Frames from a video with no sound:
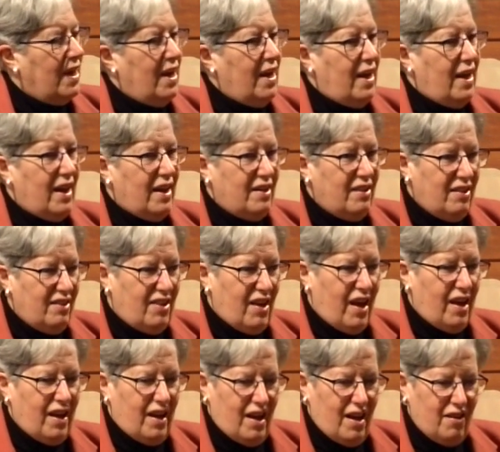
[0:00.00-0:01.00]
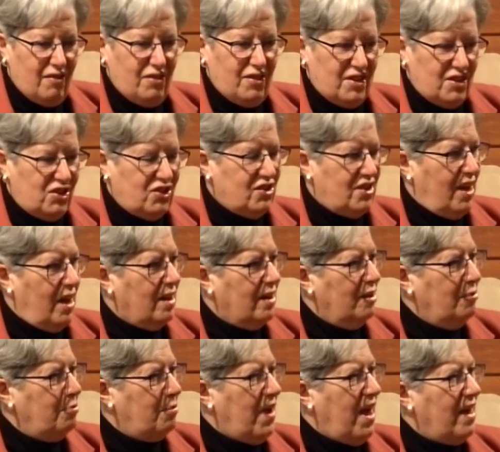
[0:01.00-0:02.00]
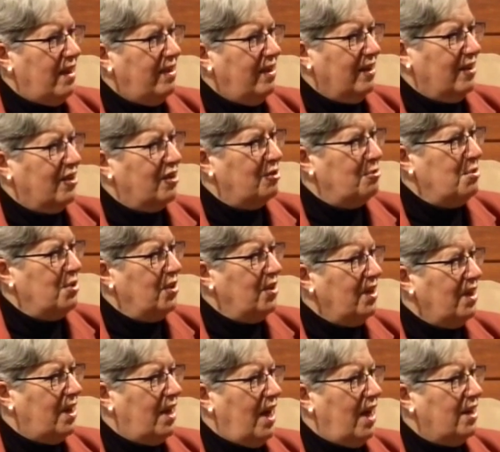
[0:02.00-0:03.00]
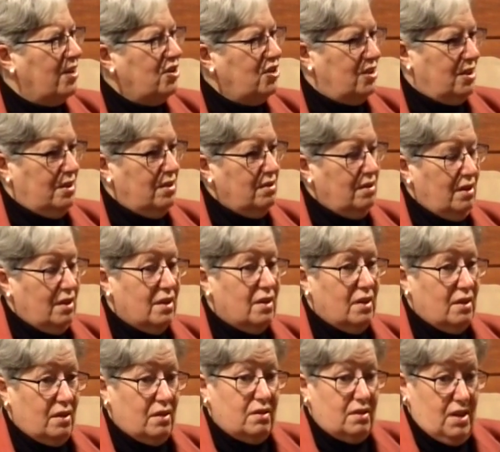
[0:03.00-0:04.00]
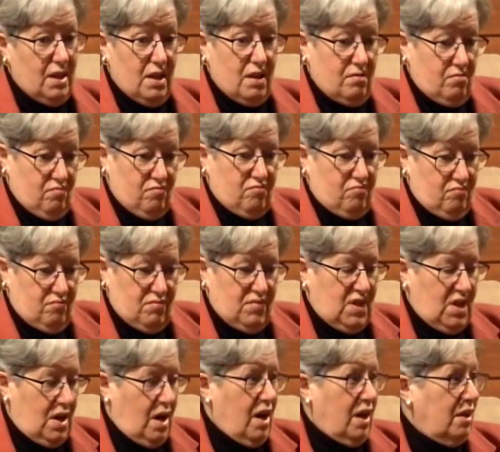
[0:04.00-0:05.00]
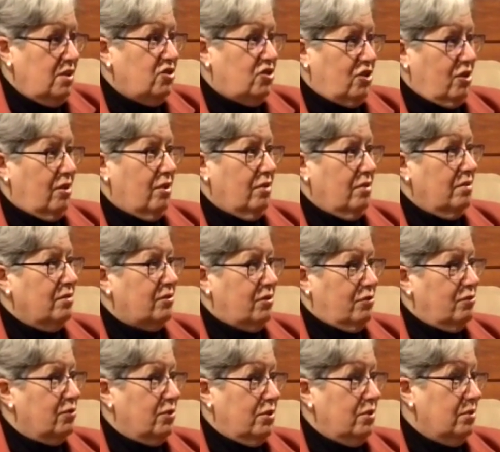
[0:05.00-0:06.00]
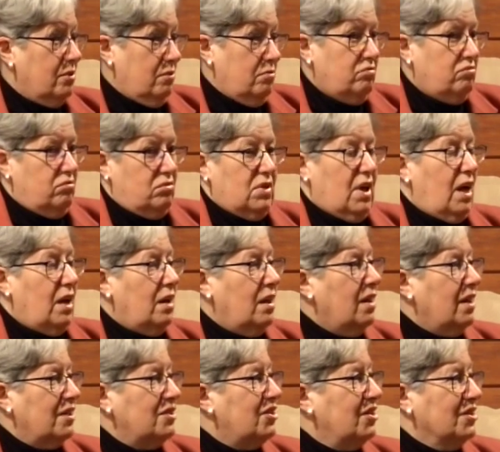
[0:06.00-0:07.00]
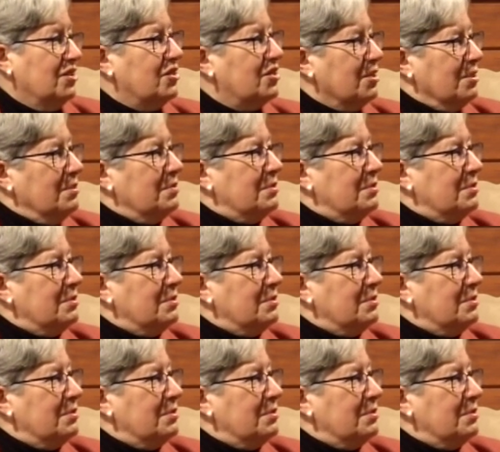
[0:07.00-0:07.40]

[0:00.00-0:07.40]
And they have this telepathic communication that guides her through adolescence.